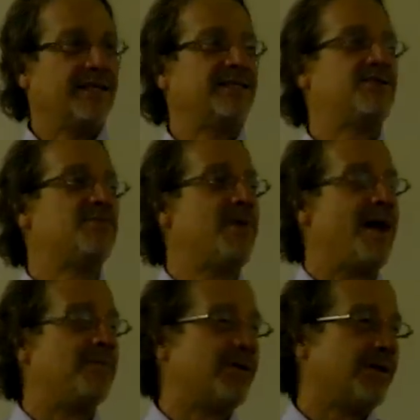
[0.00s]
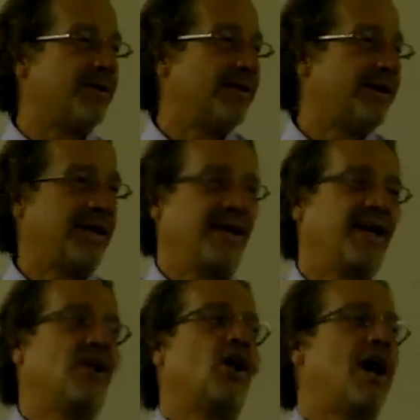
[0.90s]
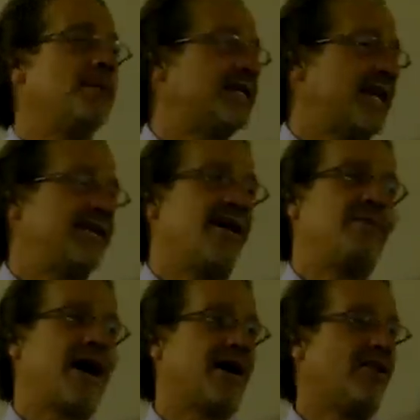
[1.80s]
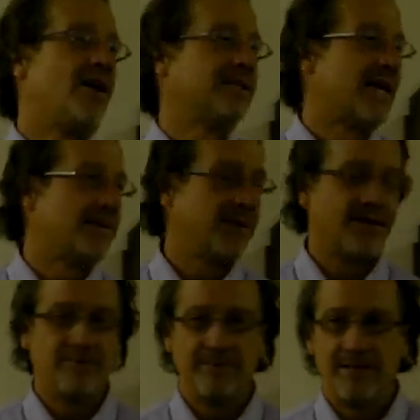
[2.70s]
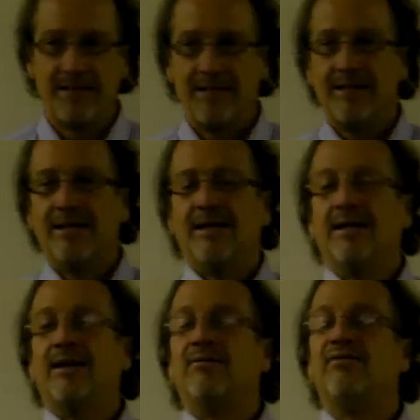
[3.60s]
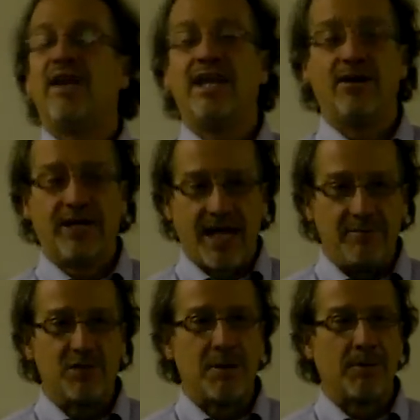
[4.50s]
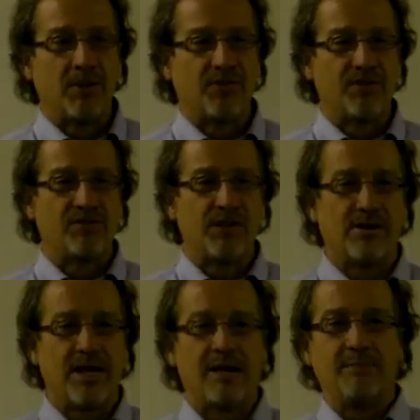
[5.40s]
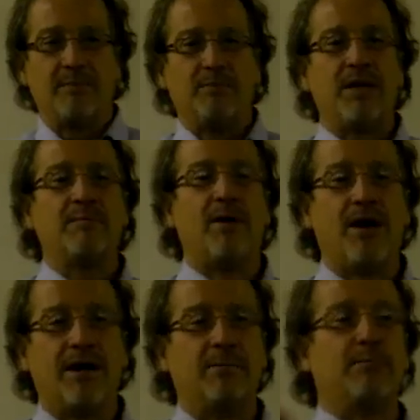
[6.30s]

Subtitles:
Do you remember, I'm going to take you all back a long time ago. Video games. You remember the first video game? Ping pong.